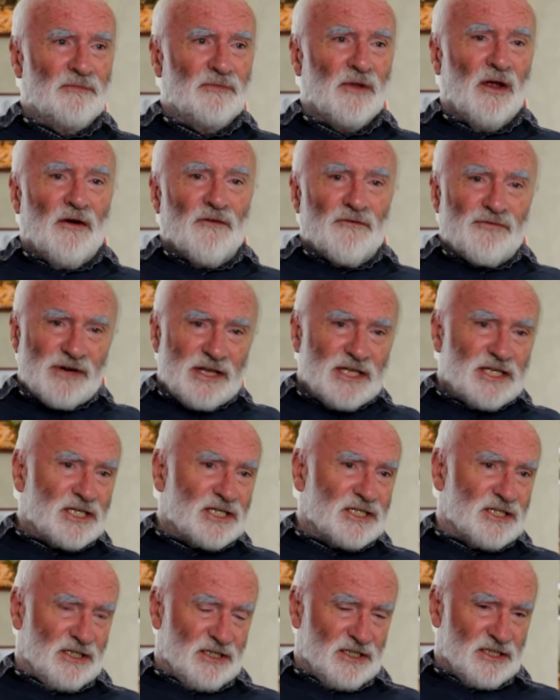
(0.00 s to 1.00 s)
For
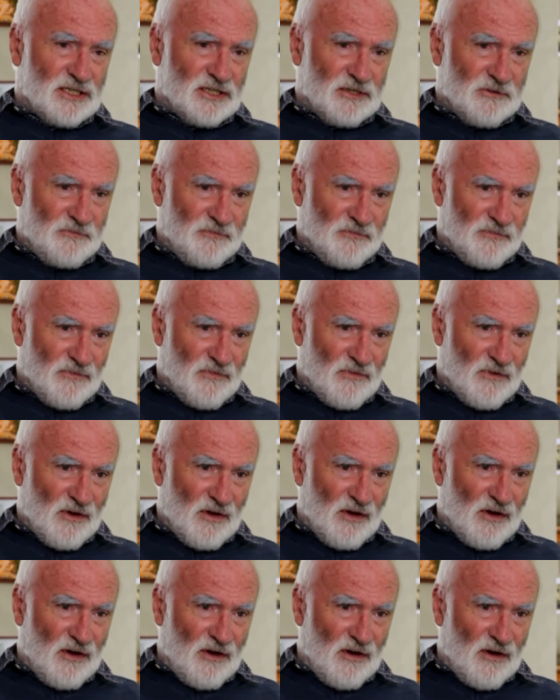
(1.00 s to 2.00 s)
instance,
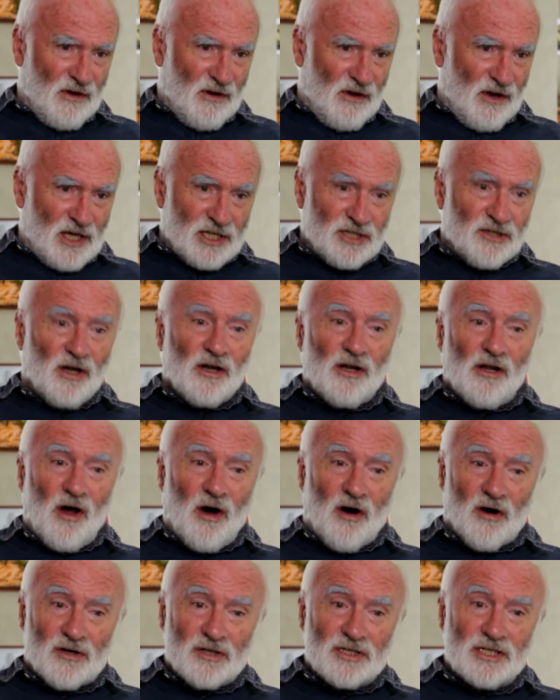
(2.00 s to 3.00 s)
it's not
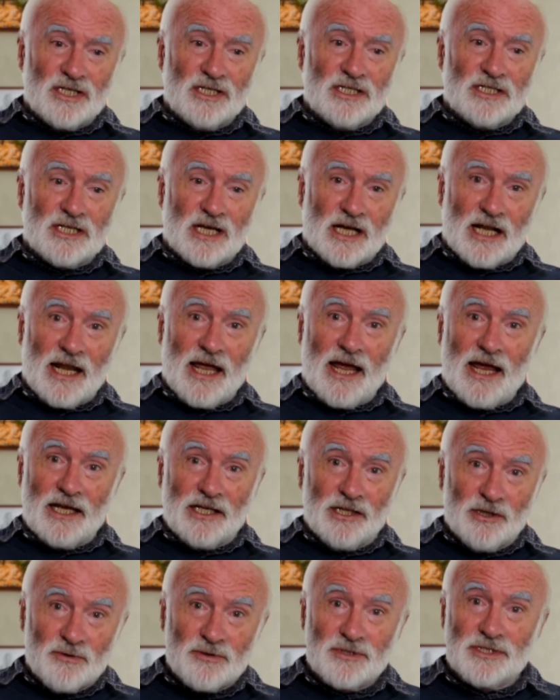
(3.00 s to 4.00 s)
long since Claire
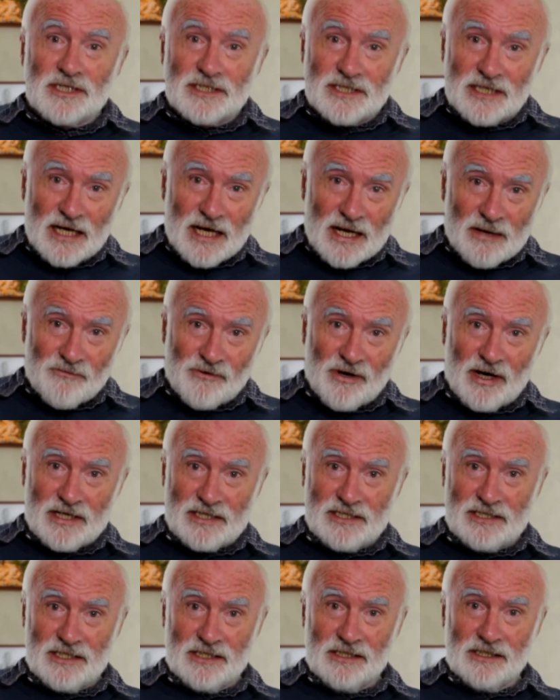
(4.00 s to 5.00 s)
used a
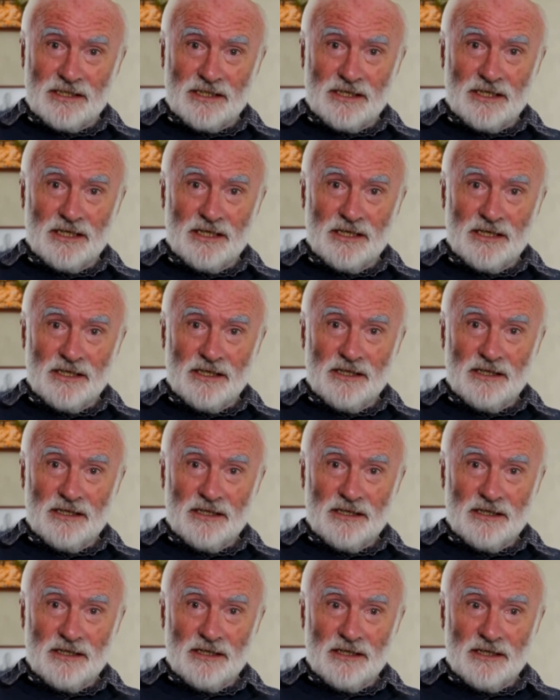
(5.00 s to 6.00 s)
typewriter.
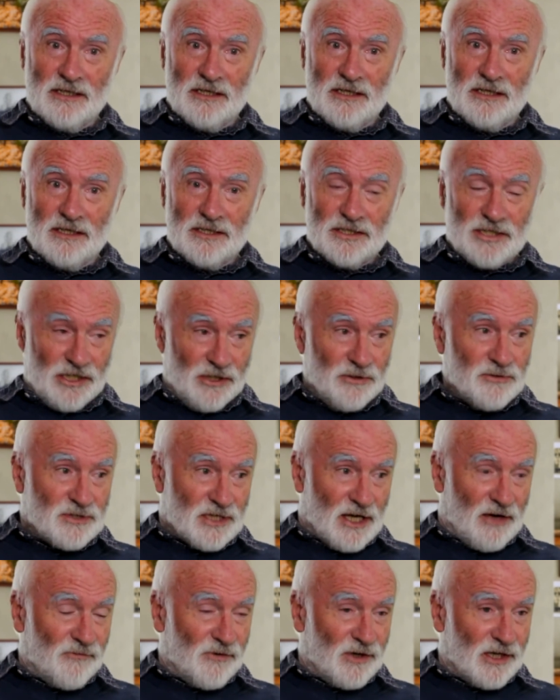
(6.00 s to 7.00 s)
She used
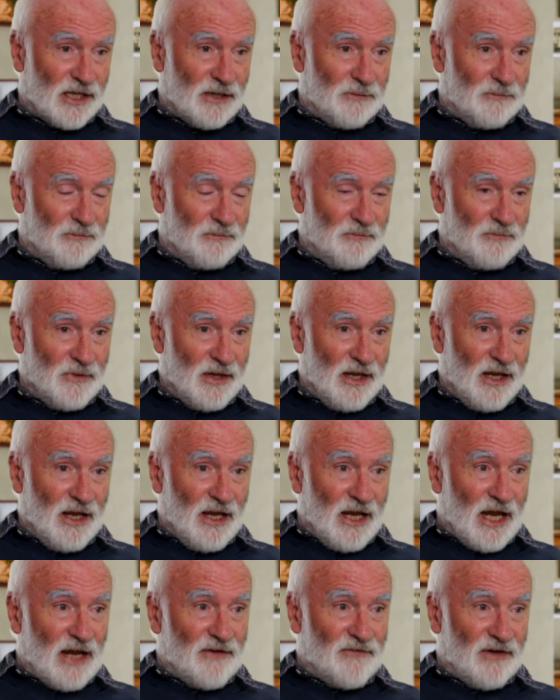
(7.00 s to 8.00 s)
to have one of them
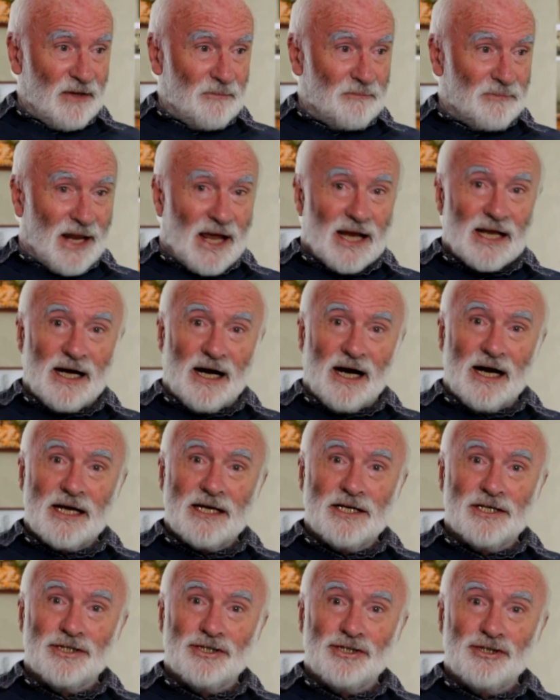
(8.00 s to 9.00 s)
heavy black
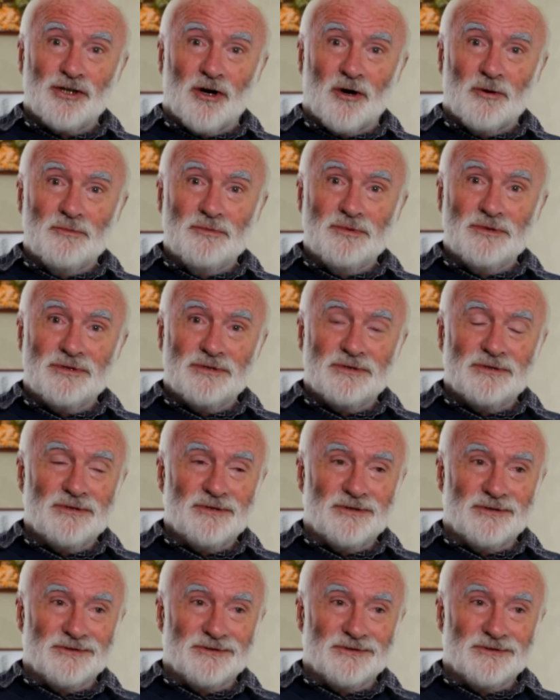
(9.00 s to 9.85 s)
iron jobs.